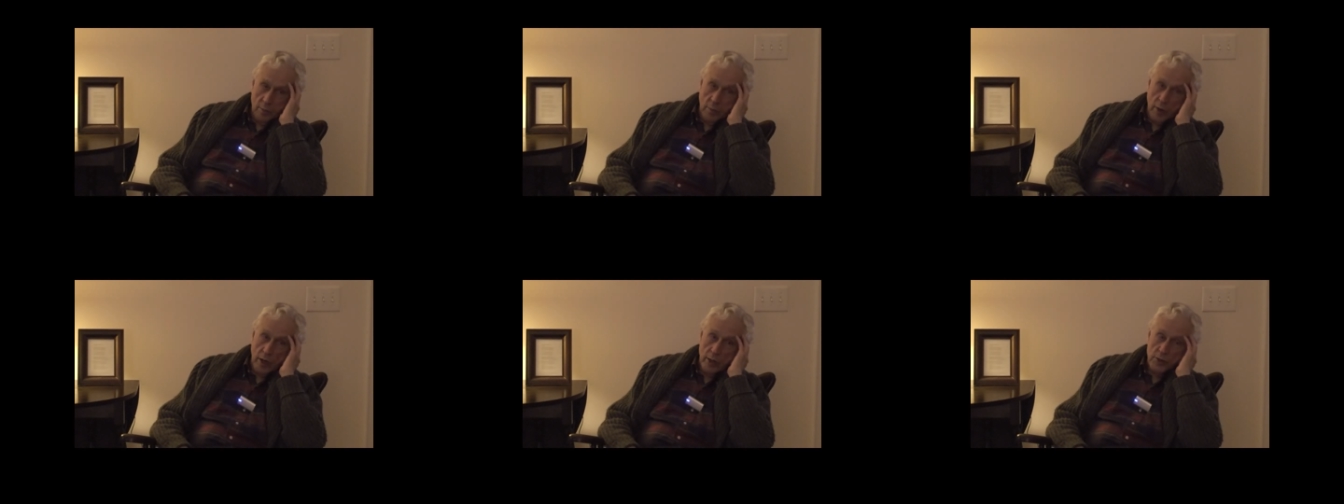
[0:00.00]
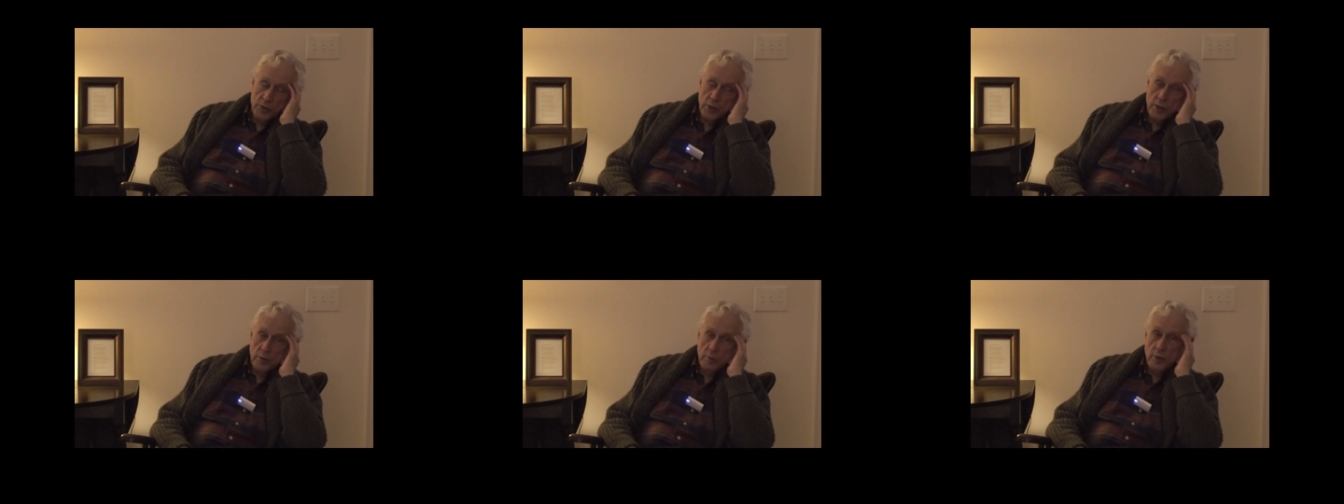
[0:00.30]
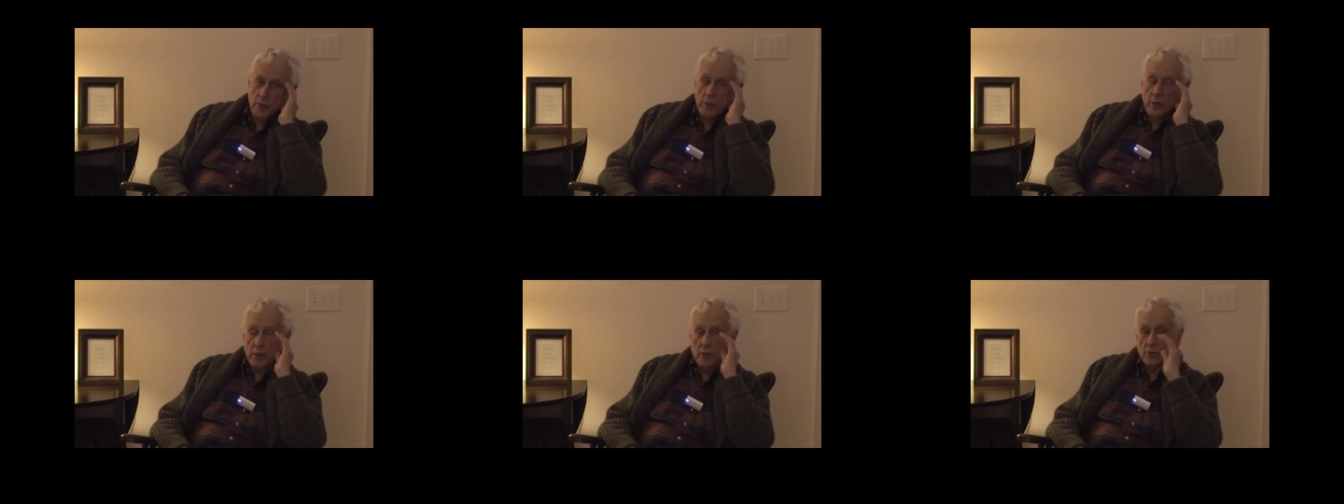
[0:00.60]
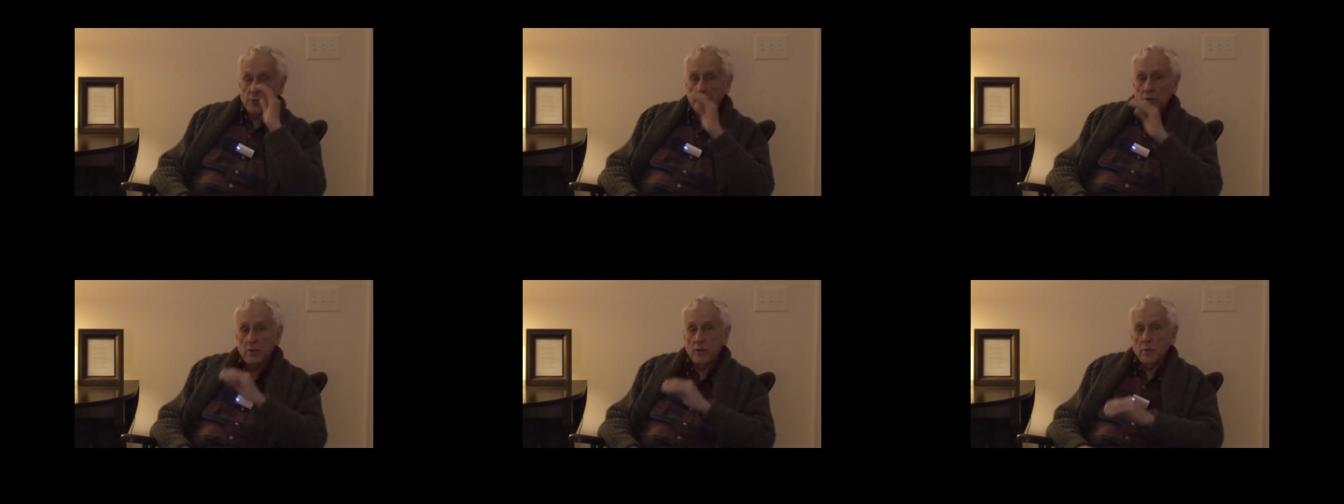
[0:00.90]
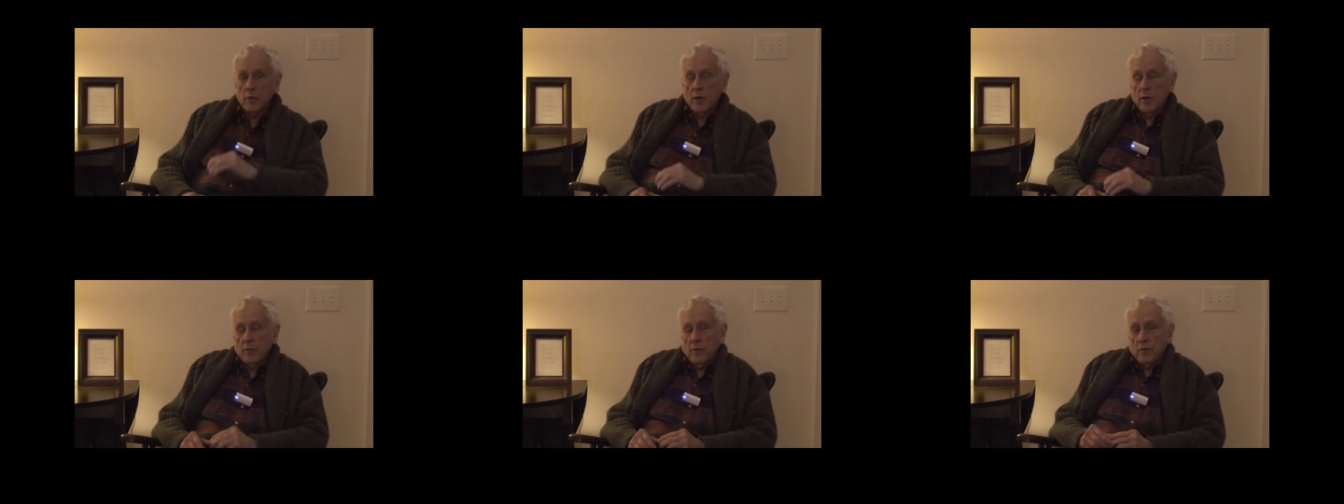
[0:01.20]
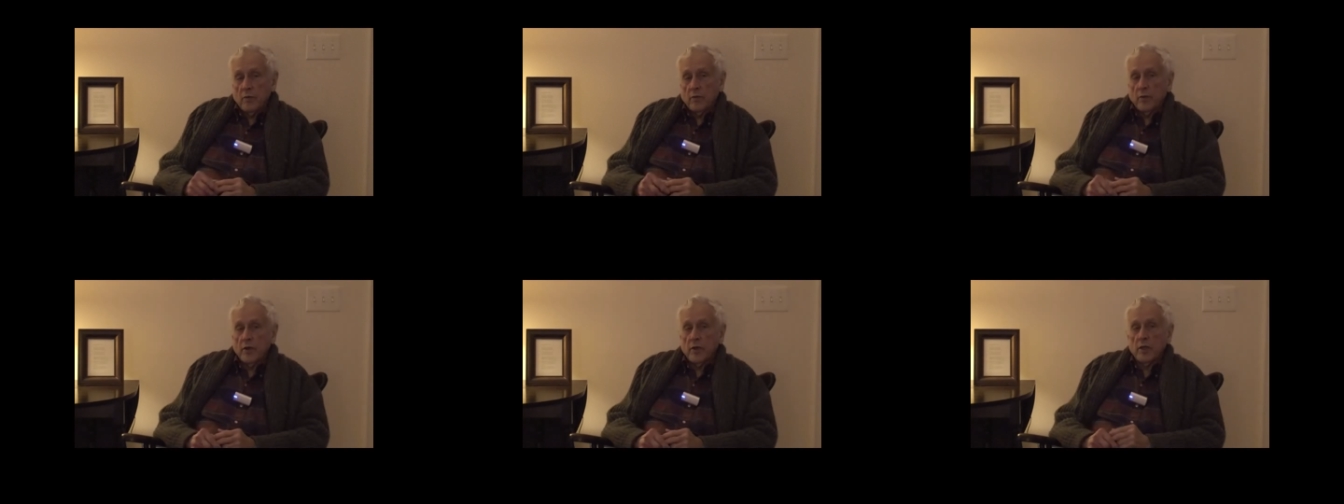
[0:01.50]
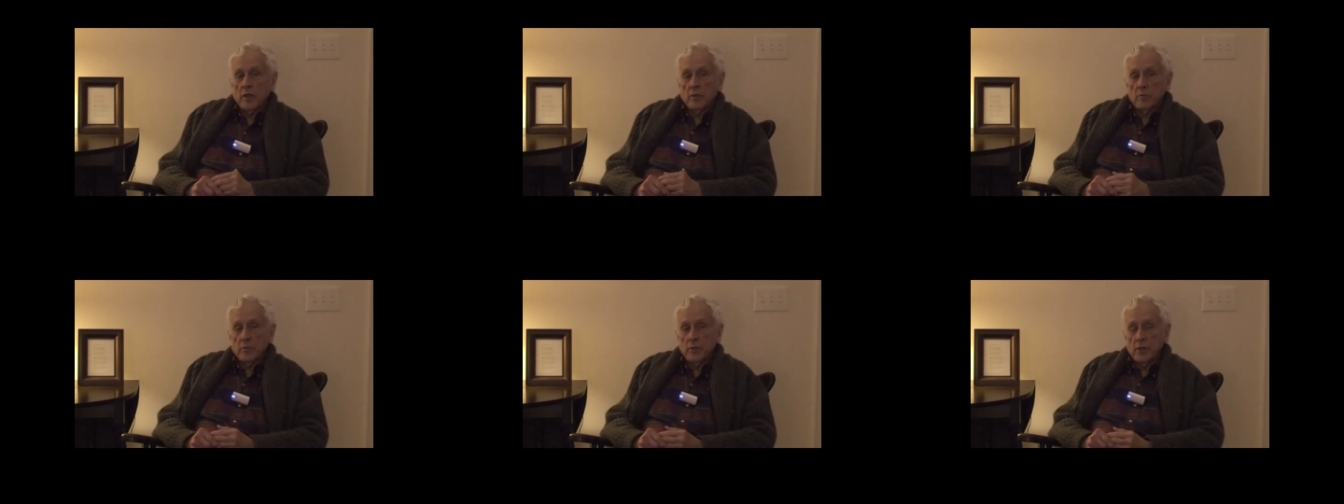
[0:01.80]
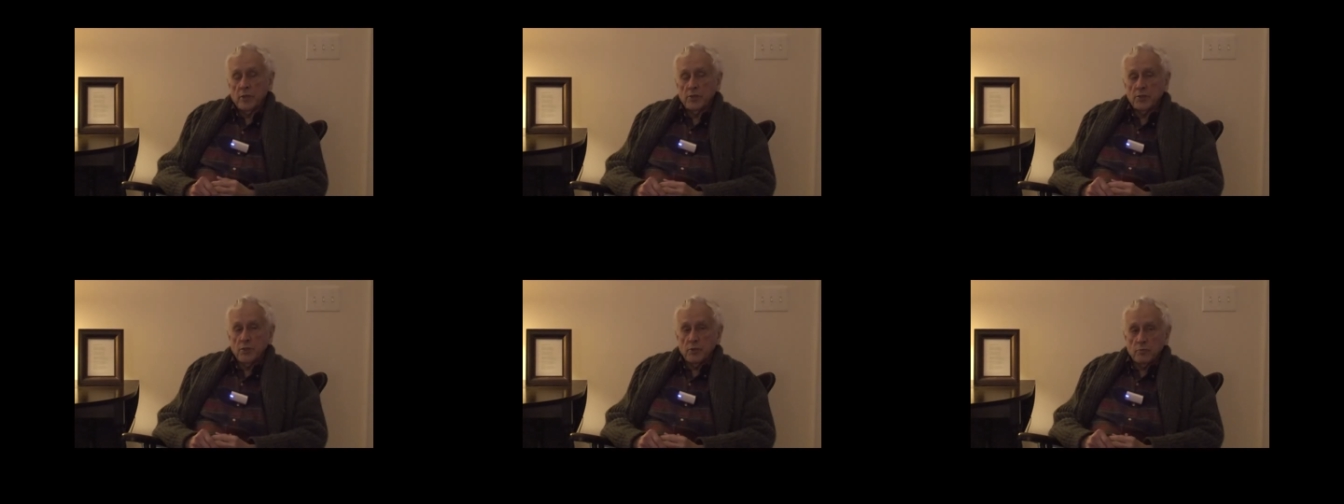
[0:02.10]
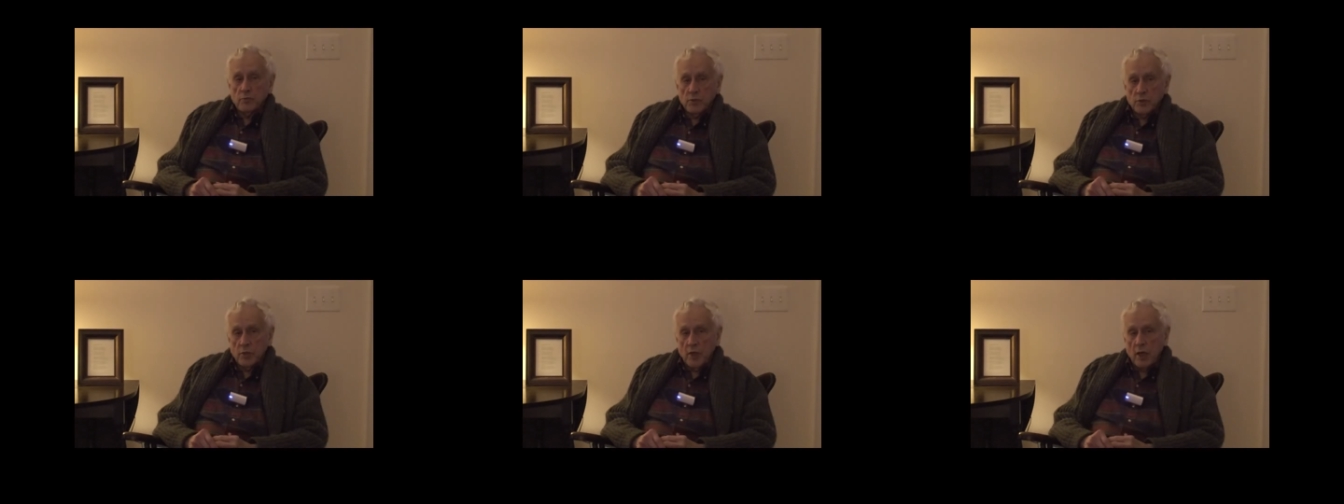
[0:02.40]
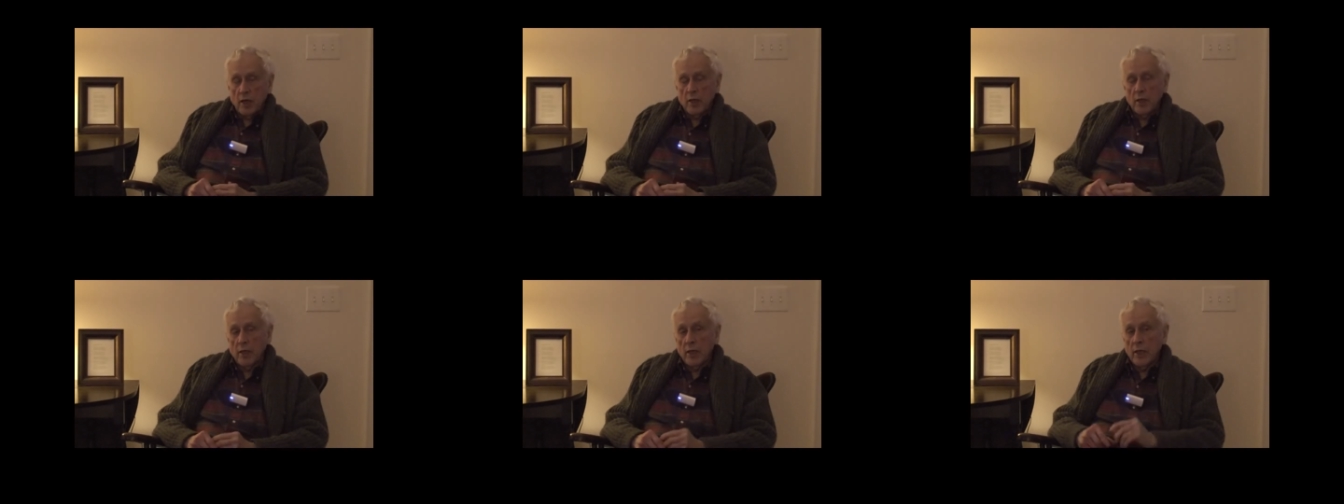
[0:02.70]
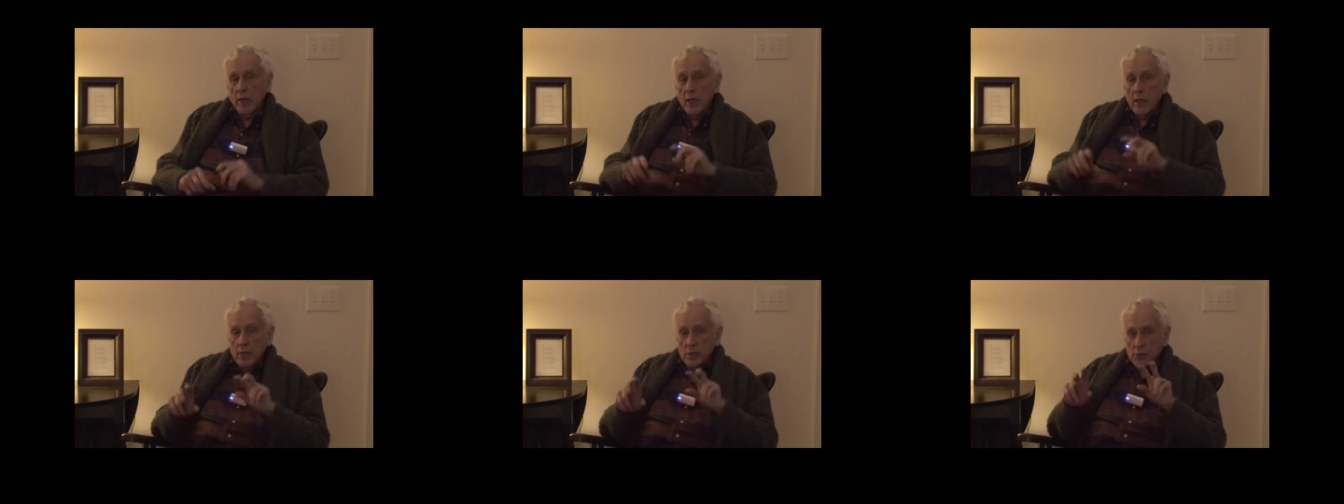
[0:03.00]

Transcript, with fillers: Partially because the Department of Curriculum Teaching was not a